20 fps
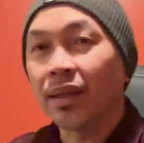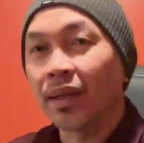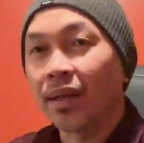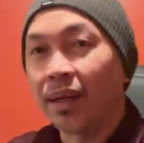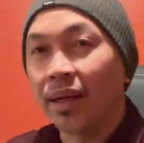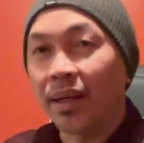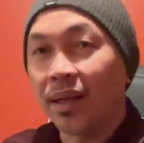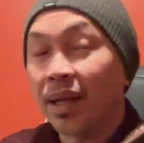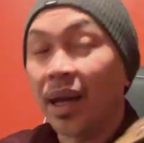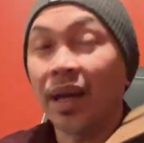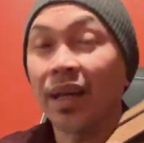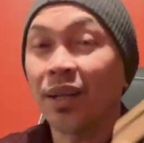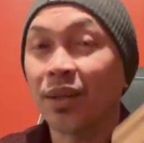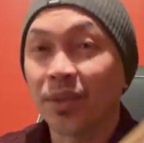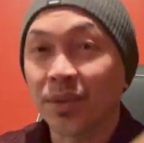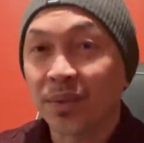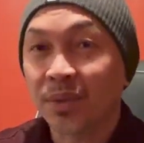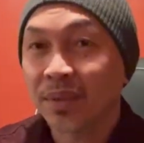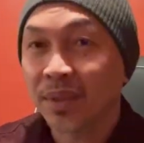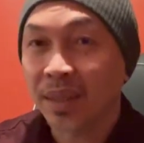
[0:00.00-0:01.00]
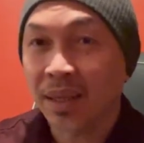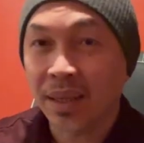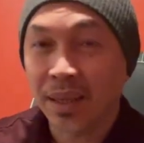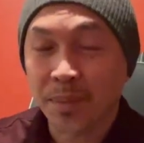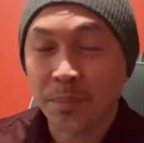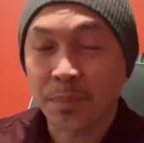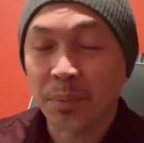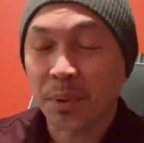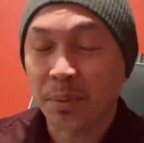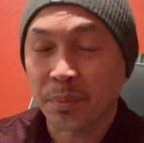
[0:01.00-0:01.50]
I know
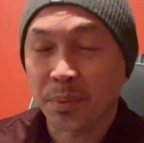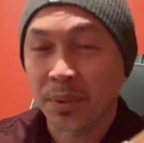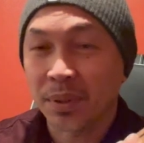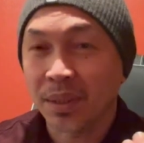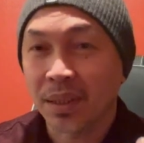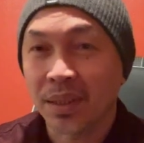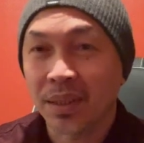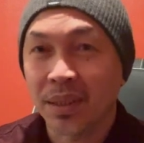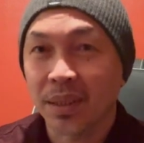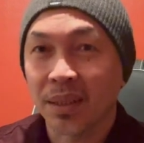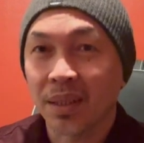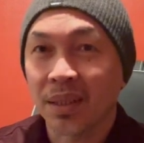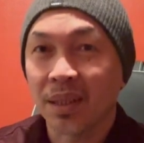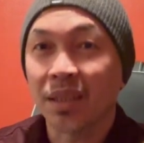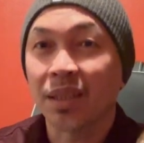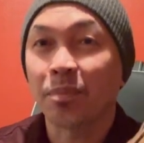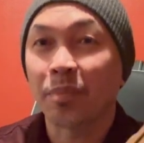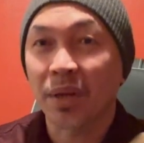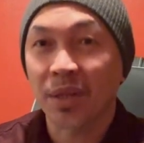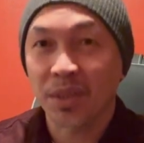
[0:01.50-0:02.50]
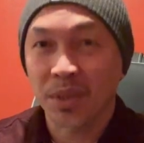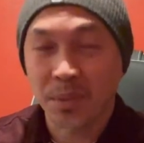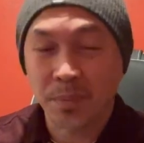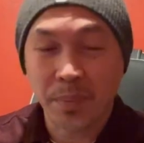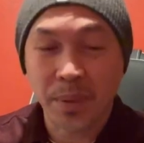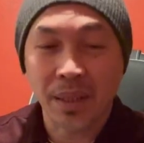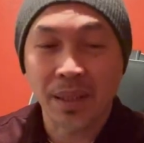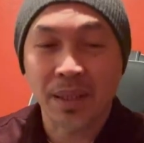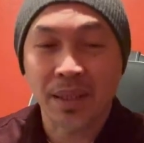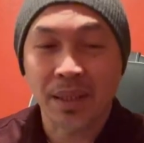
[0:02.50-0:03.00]
the purpose is expression
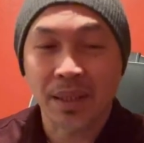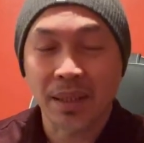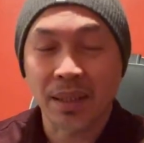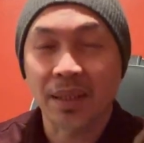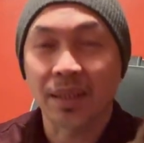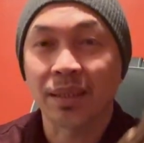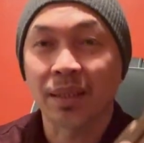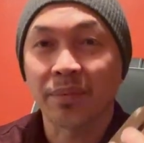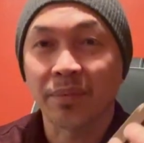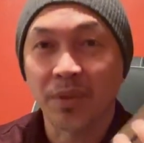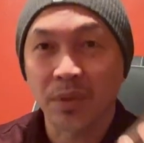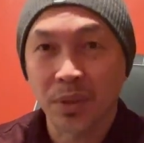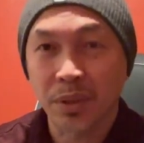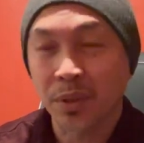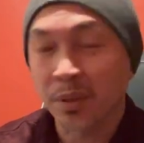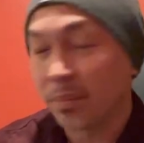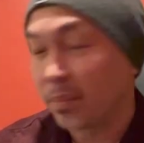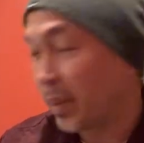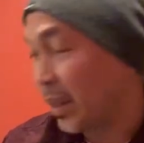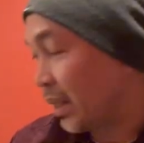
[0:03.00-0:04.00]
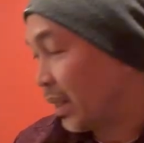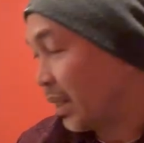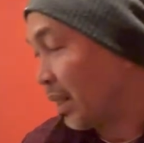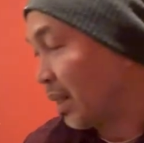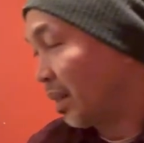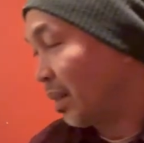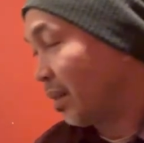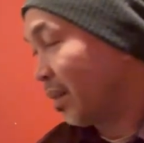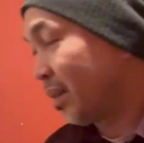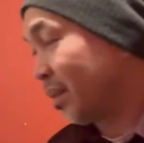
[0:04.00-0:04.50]
pedal. It's a volume
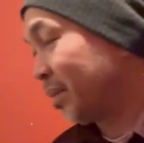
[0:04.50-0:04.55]
pedal.